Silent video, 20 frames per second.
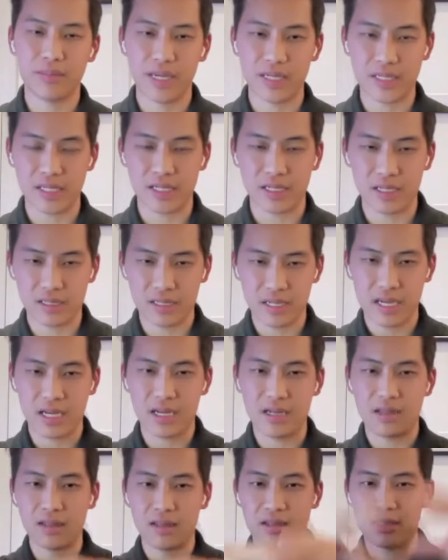basically
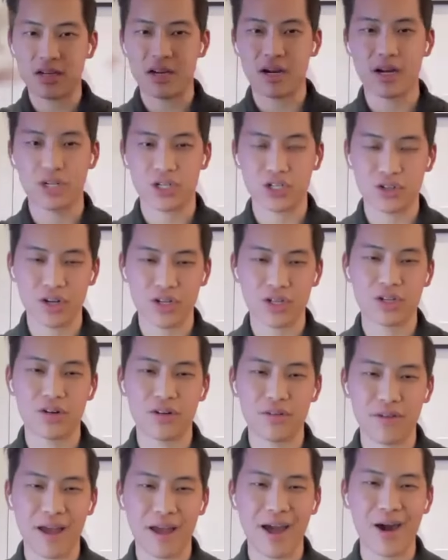taking the entire
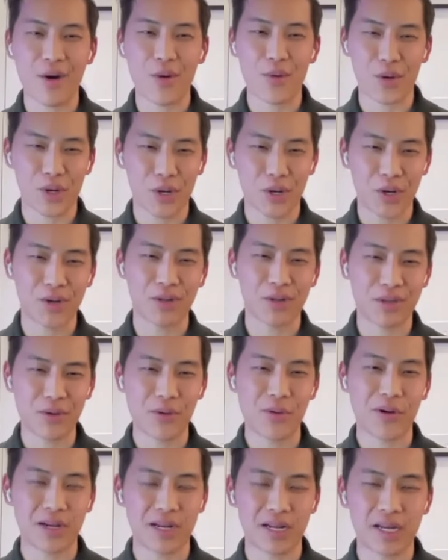structure of how we're currently
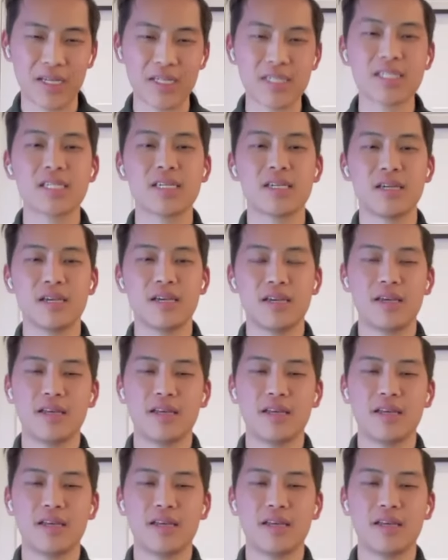organized.